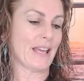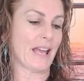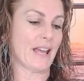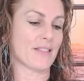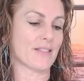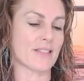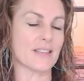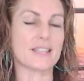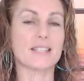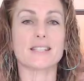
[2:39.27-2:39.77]

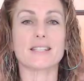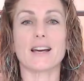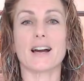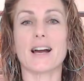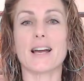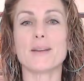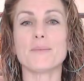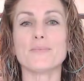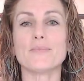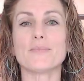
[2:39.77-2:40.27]
And this
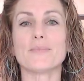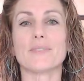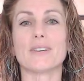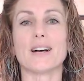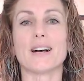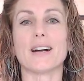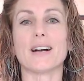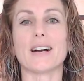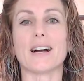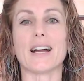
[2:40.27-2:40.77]
time,
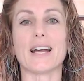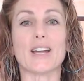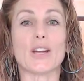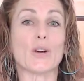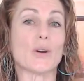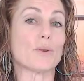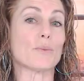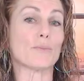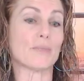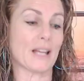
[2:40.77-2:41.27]
I
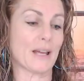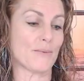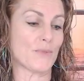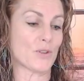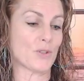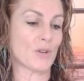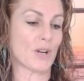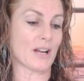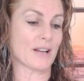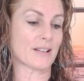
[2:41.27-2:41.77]
couldn't blame the
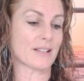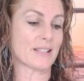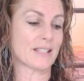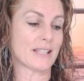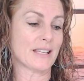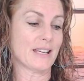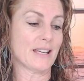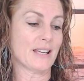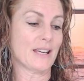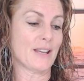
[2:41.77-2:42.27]
drugs.
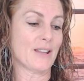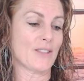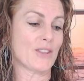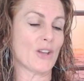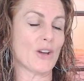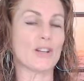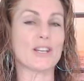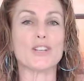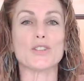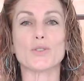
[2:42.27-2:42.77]

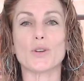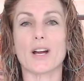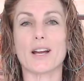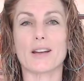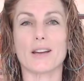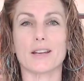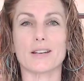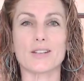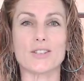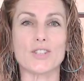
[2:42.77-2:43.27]
The only
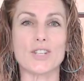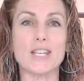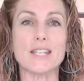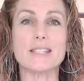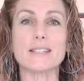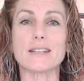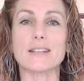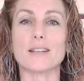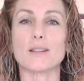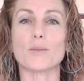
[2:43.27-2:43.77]
drug I'd
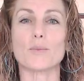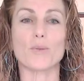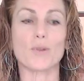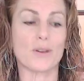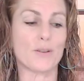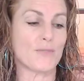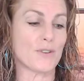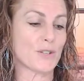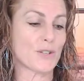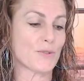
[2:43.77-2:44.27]
ingested in the
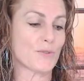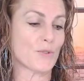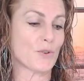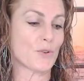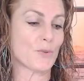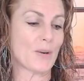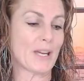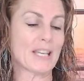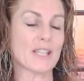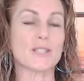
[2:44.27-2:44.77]
previous four
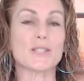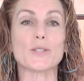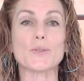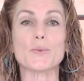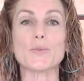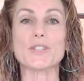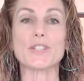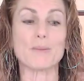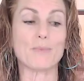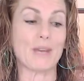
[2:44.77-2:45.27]
weeks
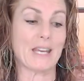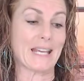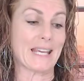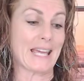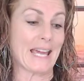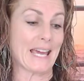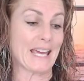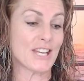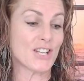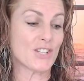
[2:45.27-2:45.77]
was the
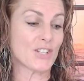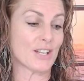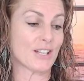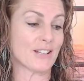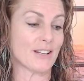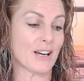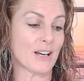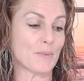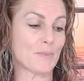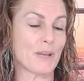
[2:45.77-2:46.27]

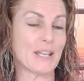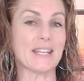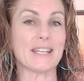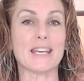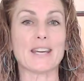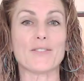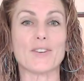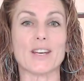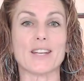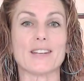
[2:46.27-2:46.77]
medication I'd been
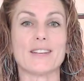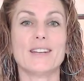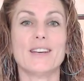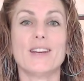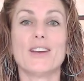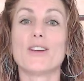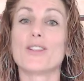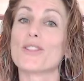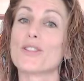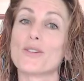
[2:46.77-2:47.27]
given
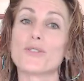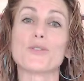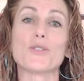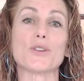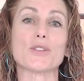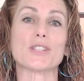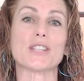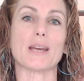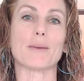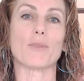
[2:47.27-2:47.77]
the
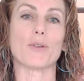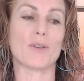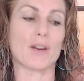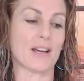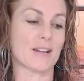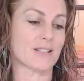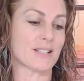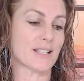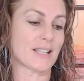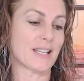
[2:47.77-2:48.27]
first time
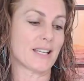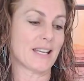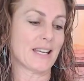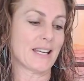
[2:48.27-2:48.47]
around.